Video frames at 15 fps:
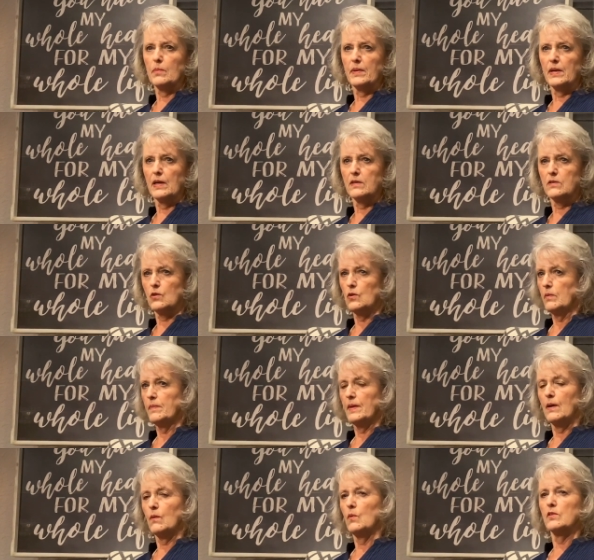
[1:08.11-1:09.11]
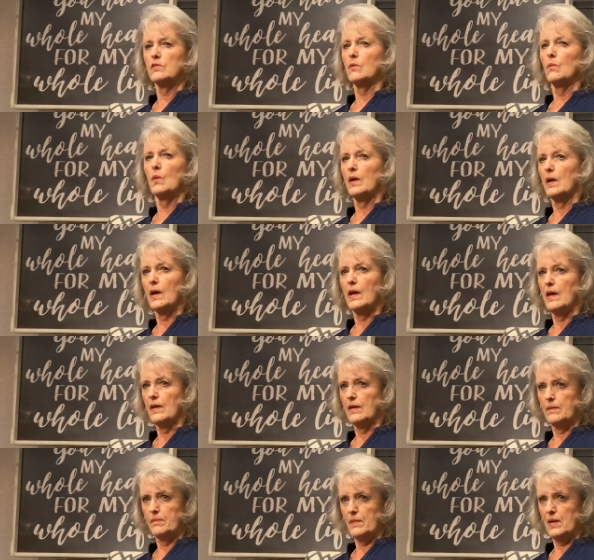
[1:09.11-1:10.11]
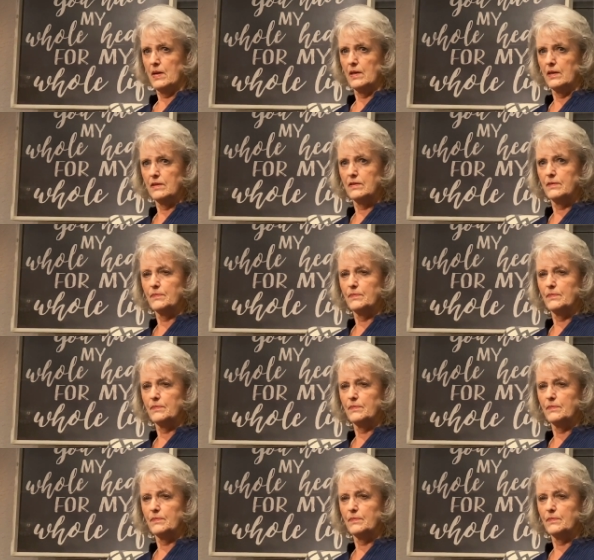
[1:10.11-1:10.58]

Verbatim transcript: and I told him that wasn't what I had in mind.